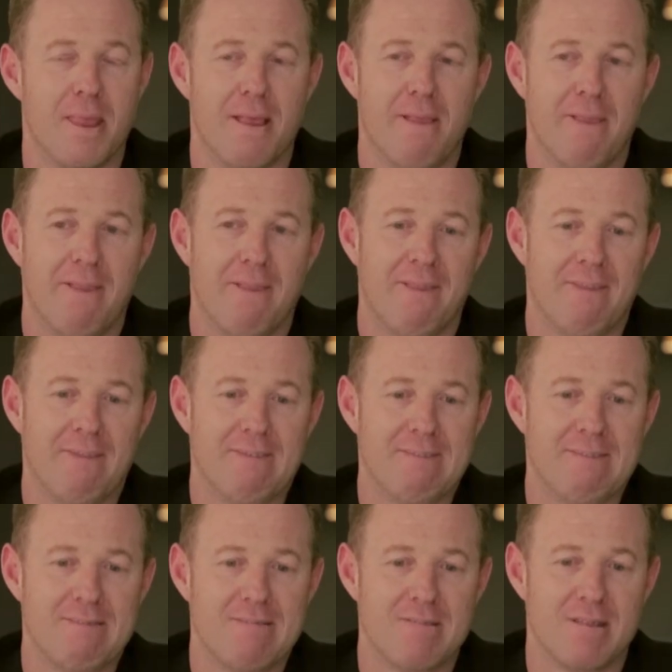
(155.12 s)
why going to
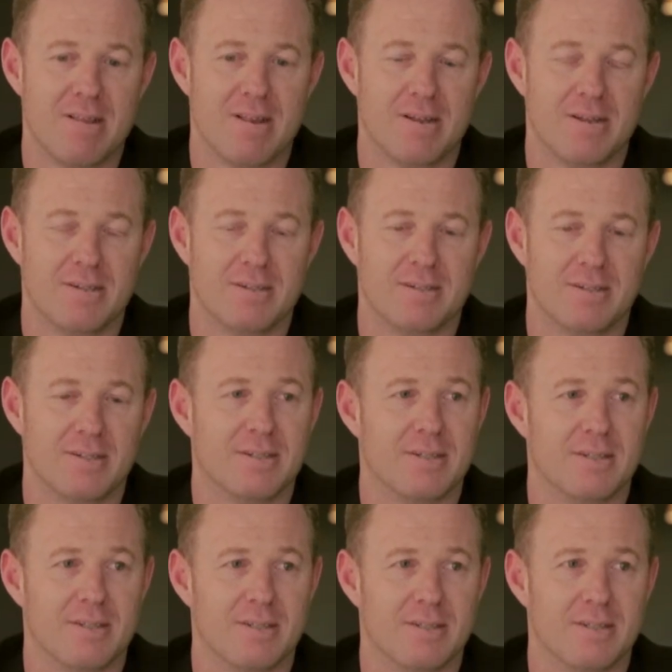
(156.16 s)
film? You could have done
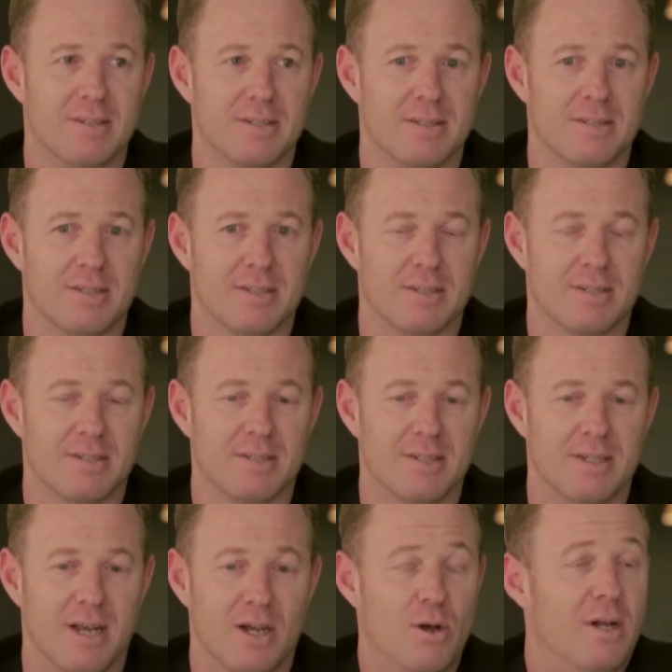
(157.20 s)
anything else.
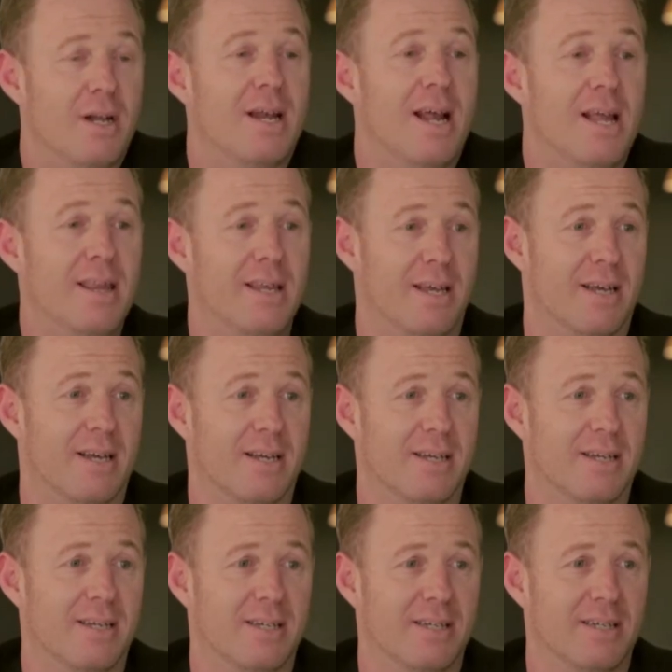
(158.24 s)
I could have done nothing.
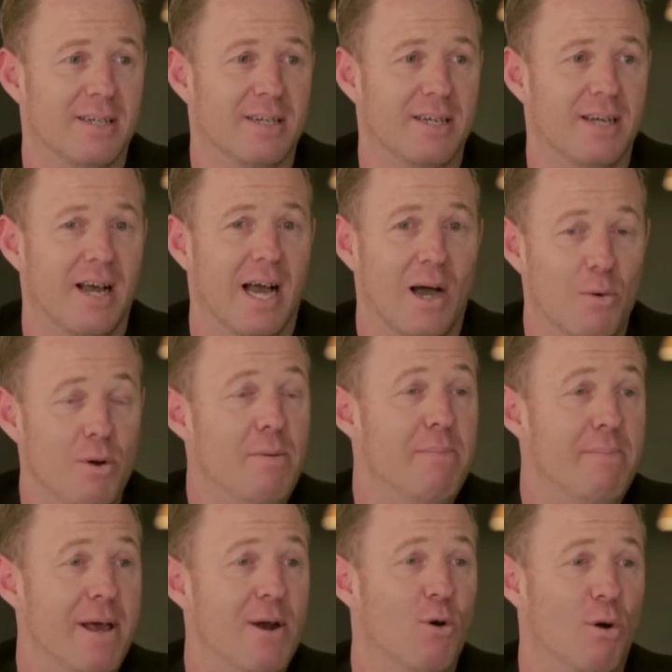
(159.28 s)
True. I would have
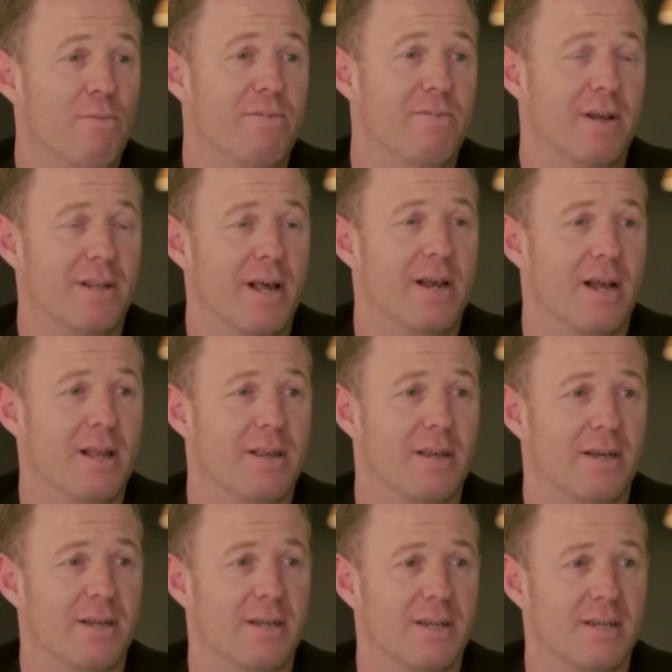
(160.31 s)
been better off if I'd done
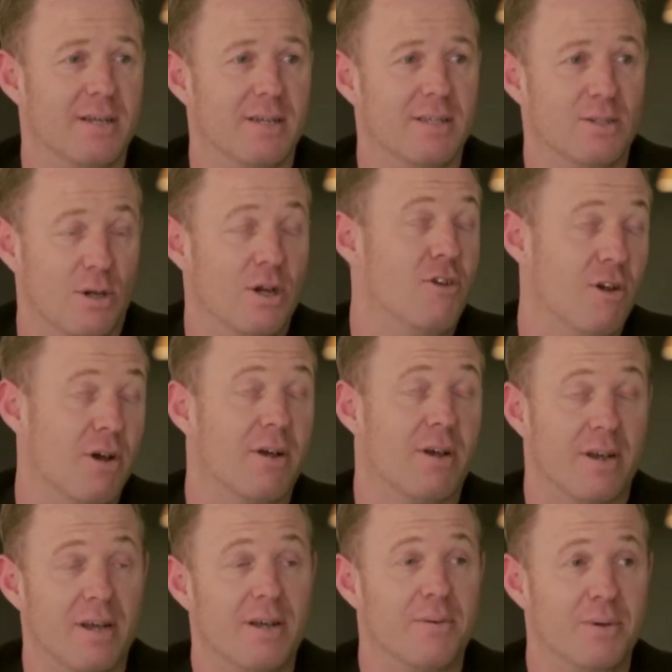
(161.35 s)
nothing. Not a
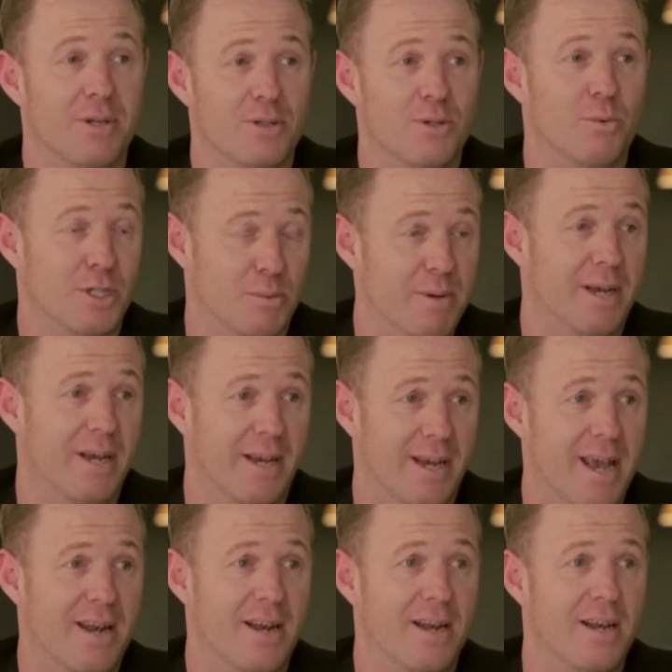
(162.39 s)
joke, eh? Okay. You are speaking
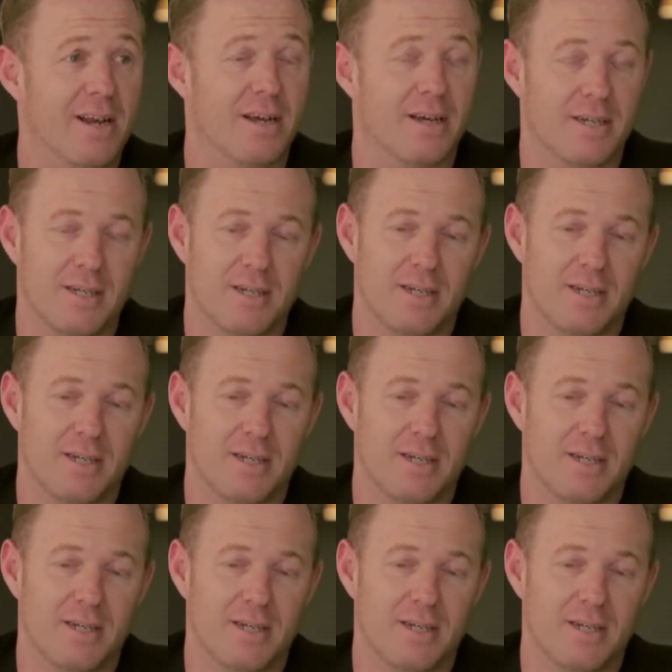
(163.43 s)
candidly hmm. here.